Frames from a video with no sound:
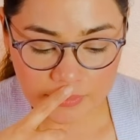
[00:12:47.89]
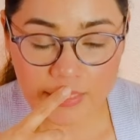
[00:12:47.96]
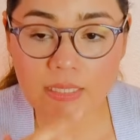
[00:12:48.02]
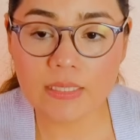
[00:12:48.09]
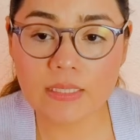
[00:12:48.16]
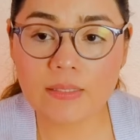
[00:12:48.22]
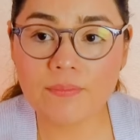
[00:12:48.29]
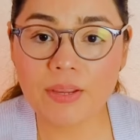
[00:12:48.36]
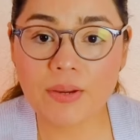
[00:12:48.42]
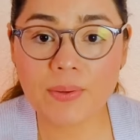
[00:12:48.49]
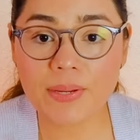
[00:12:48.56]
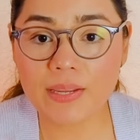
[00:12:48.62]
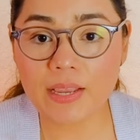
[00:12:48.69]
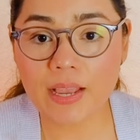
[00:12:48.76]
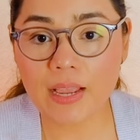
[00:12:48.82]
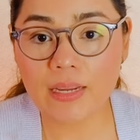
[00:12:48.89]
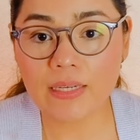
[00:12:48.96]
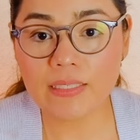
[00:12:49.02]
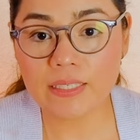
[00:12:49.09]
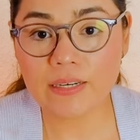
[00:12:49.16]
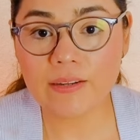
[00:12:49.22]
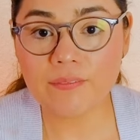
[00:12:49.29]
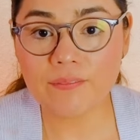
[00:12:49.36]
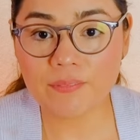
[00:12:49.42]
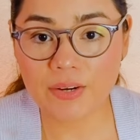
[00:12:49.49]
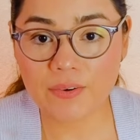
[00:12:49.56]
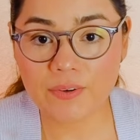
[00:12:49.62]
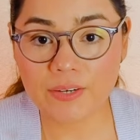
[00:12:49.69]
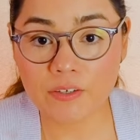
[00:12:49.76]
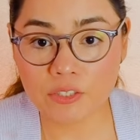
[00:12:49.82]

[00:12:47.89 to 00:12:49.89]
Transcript: It's a very kind and a very